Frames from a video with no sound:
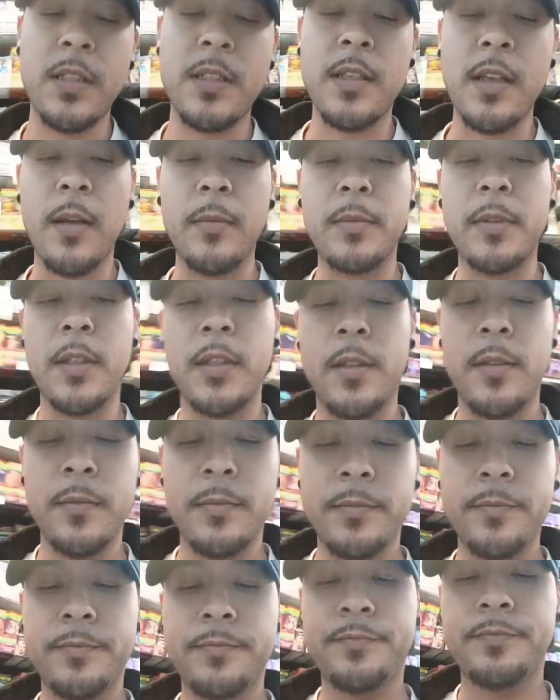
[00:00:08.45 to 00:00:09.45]
something.
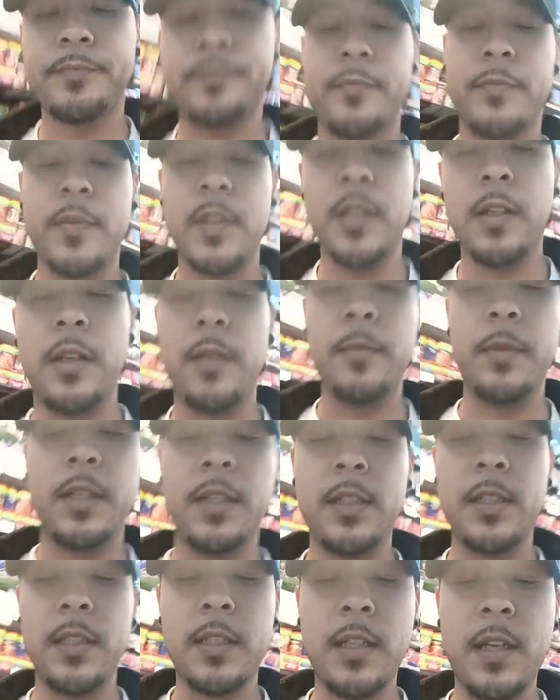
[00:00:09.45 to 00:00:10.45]
Oh, let me
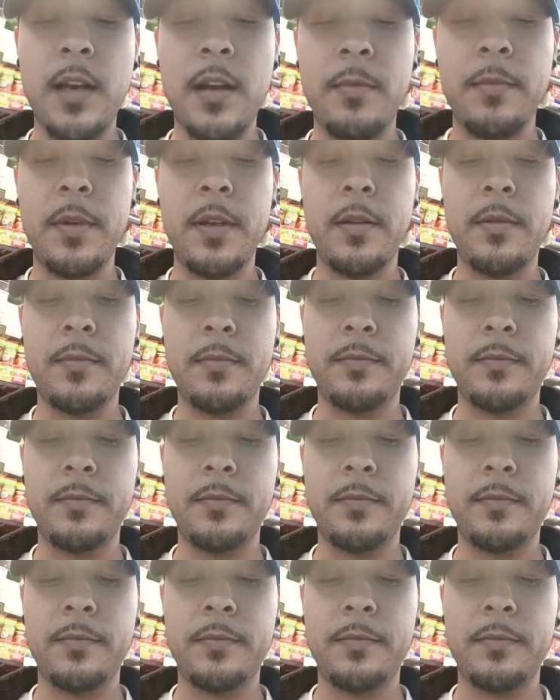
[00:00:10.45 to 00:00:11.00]
get this comment.